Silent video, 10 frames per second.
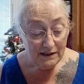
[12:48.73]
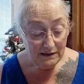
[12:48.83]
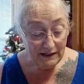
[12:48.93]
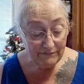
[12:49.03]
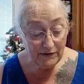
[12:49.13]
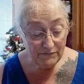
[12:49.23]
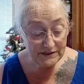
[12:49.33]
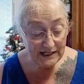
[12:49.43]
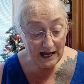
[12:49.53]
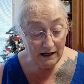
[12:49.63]
Leftover
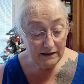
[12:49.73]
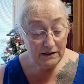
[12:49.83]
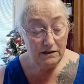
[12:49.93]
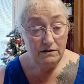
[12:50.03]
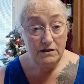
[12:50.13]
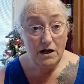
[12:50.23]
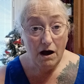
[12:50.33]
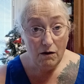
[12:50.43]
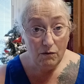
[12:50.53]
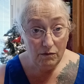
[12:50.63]
salad,
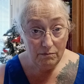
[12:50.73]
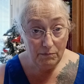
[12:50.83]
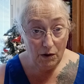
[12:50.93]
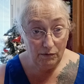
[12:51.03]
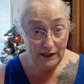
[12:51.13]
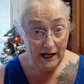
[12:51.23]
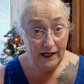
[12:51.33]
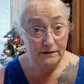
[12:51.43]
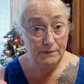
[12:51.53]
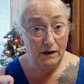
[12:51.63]
no boiled
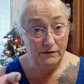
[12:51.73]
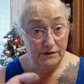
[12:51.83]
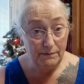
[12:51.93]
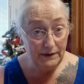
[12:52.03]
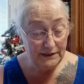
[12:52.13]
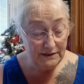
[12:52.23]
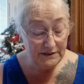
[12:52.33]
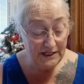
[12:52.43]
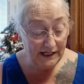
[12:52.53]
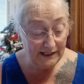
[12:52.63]
eggs because there'll be
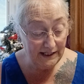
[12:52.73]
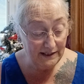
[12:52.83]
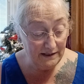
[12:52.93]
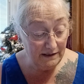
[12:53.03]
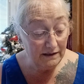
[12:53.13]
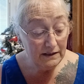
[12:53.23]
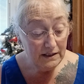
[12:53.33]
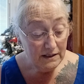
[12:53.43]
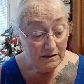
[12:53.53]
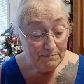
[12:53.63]
chicken in the
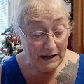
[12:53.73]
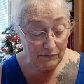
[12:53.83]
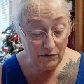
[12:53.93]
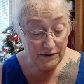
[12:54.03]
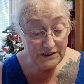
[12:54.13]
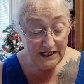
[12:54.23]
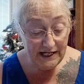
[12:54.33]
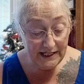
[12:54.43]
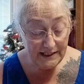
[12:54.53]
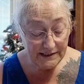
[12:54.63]
macaroni and
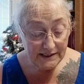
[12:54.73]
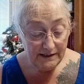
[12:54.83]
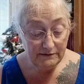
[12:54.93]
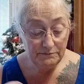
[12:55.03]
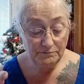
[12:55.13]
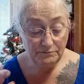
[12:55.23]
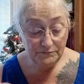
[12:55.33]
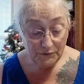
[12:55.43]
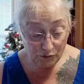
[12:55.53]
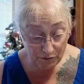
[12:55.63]
cheese,
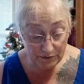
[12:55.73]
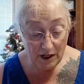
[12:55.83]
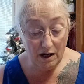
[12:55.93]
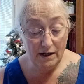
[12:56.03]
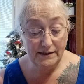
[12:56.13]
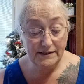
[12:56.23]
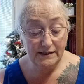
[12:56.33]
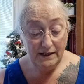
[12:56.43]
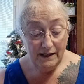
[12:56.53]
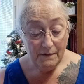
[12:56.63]
croutons,
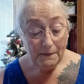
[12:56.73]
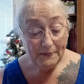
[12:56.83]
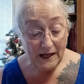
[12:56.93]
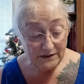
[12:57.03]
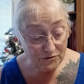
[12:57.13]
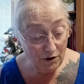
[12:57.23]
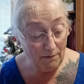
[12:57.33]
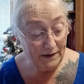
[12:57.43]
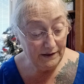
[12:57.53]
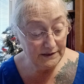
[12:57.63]
and
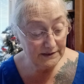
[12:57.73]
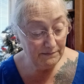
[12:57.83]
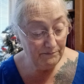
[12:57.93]
strawberries.